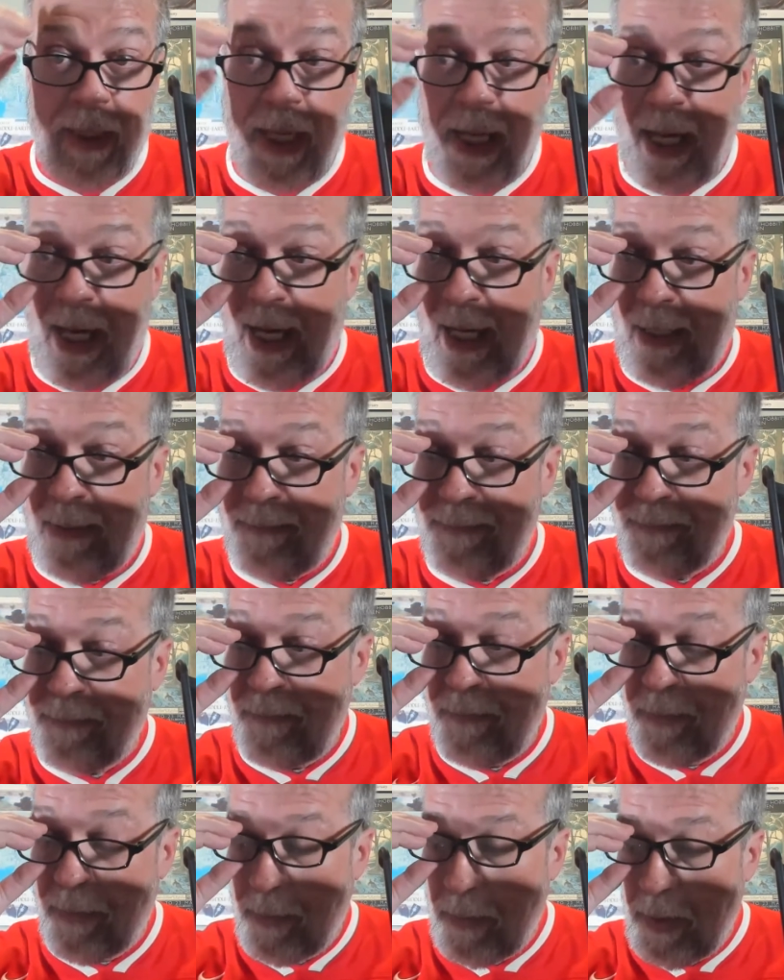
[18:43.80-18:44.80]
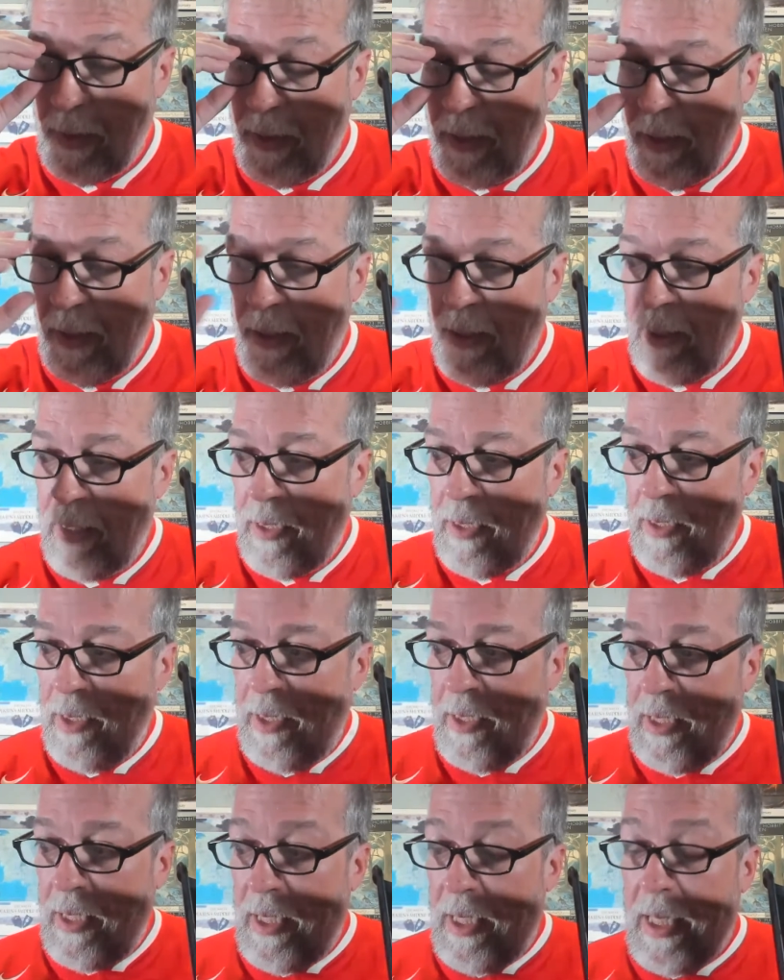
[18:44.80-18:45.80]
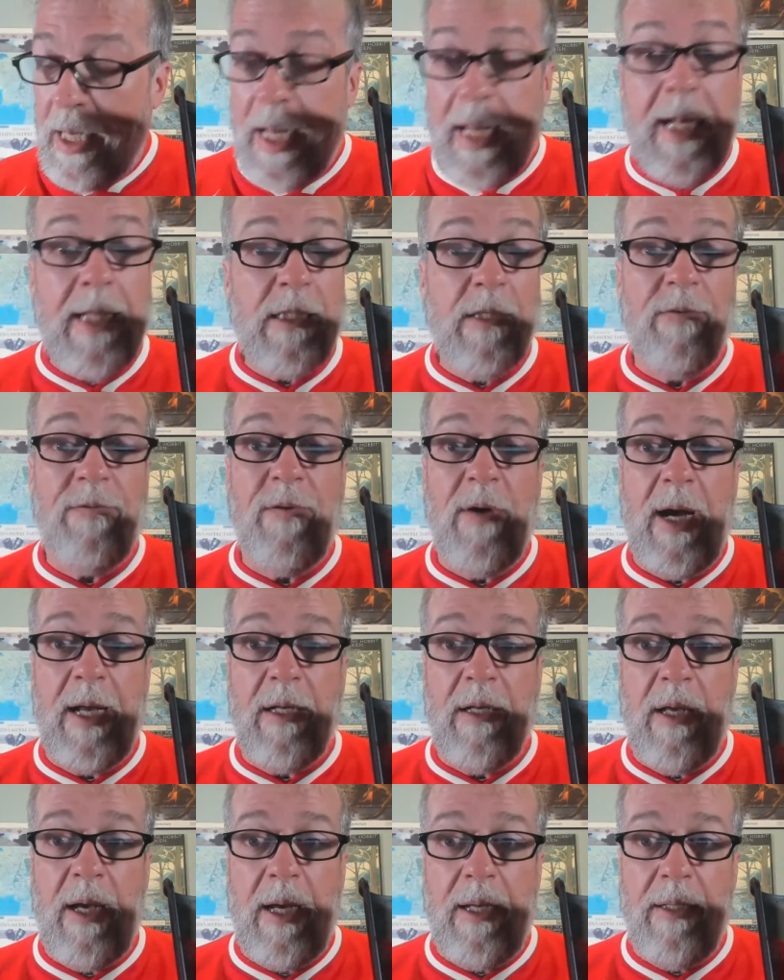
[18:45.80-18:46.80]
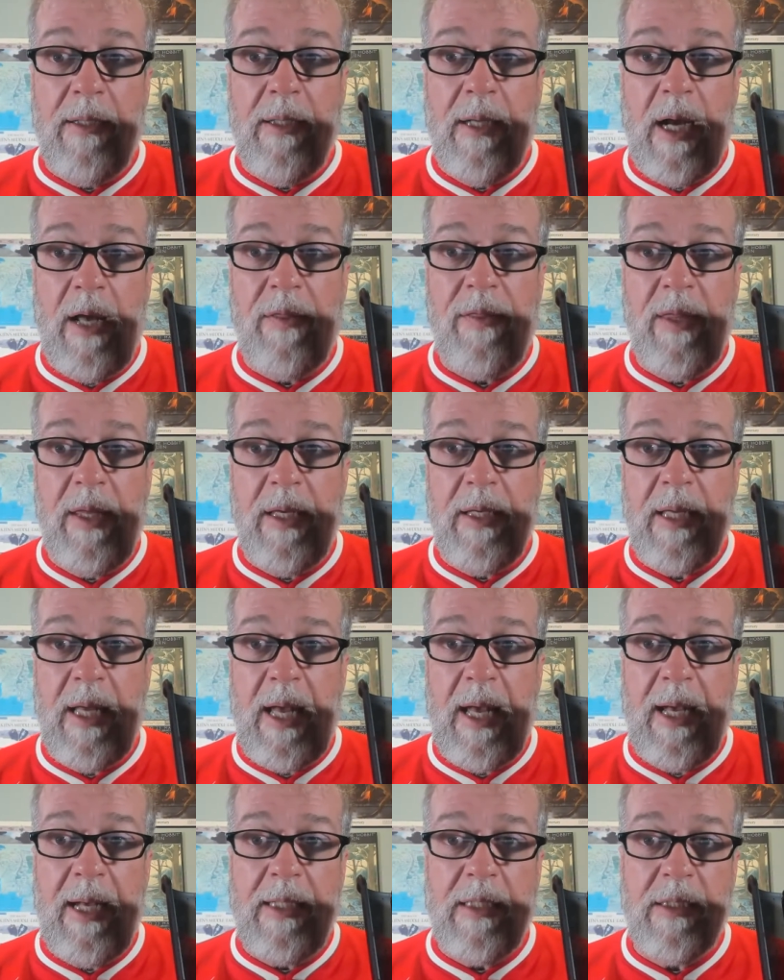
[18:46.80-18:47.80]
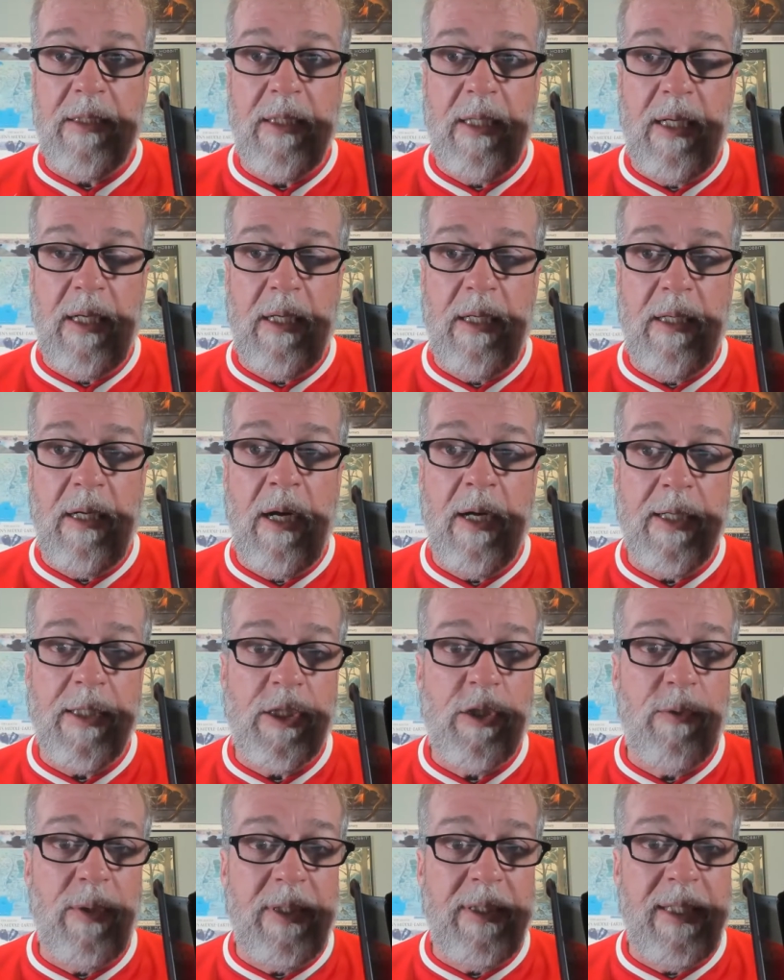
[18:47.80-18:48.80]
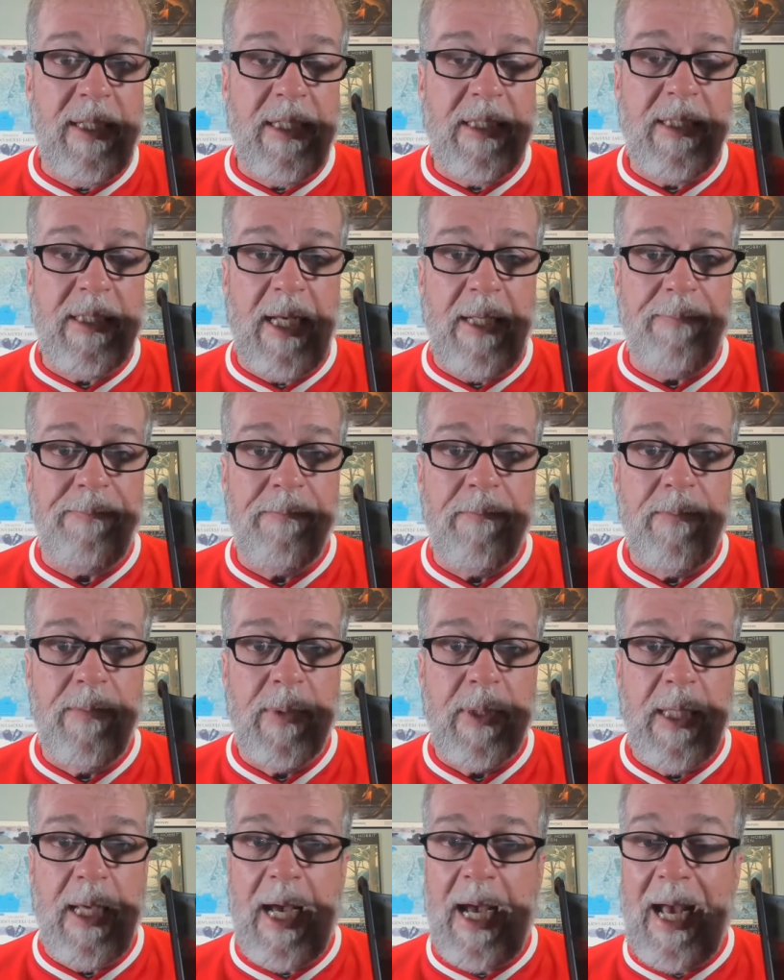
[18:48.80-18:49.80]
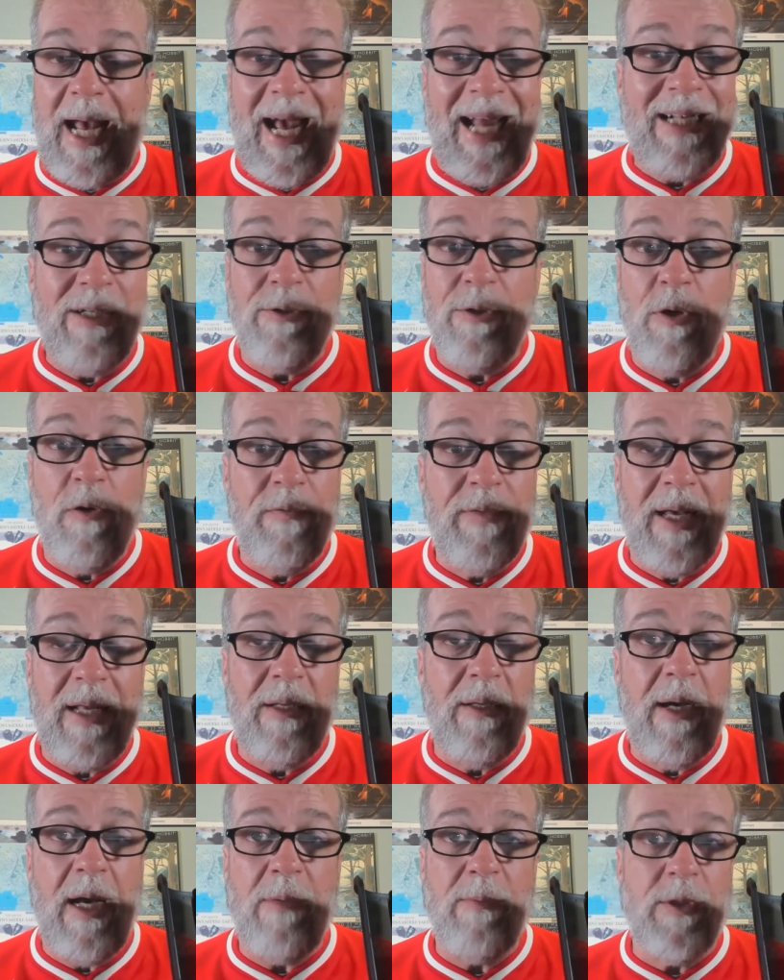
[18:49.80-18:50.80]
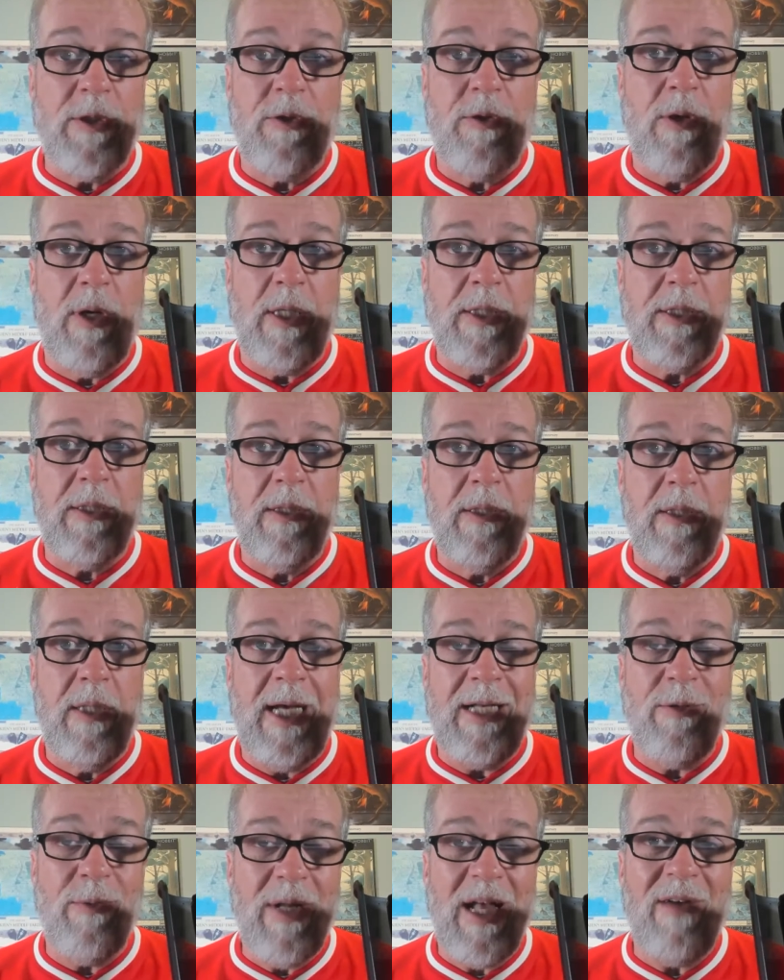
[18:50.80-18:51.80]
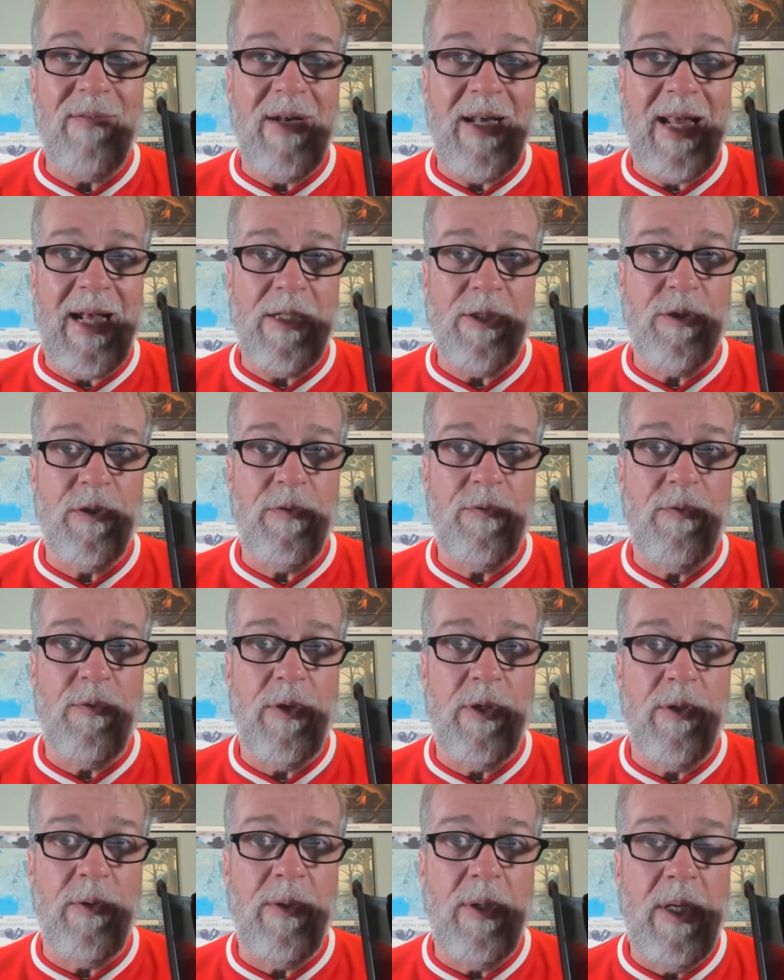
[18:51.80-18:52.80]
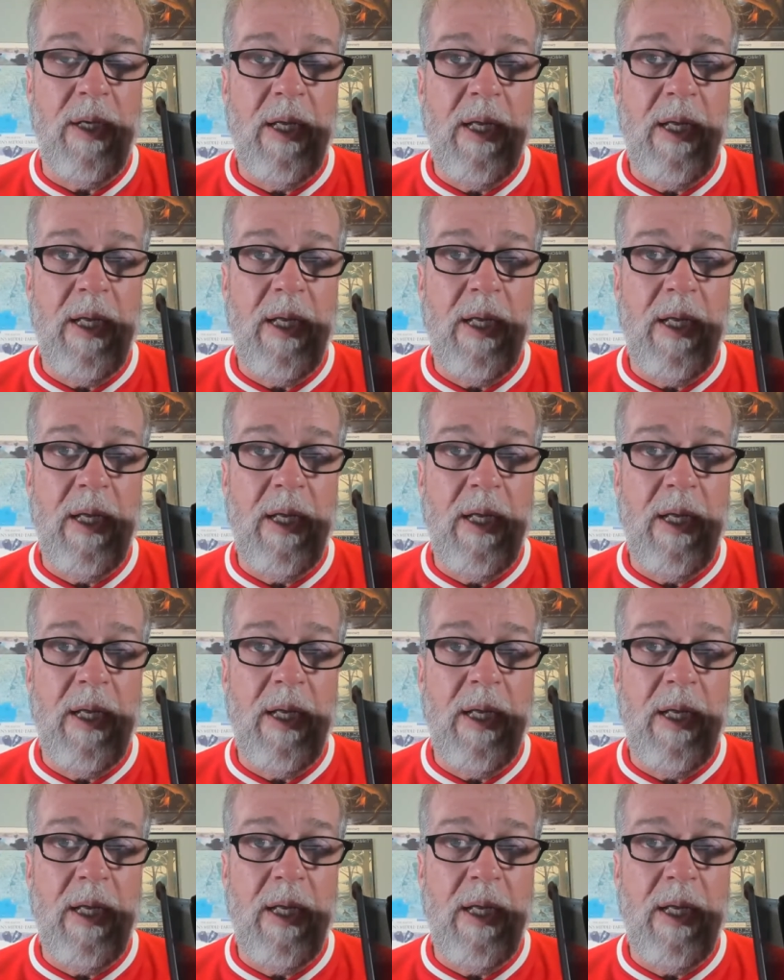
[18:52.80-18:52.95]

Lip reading: It is a fine line, I think, as Honest Critique said. I don't know if that line was crossed. I don't have an answer for you.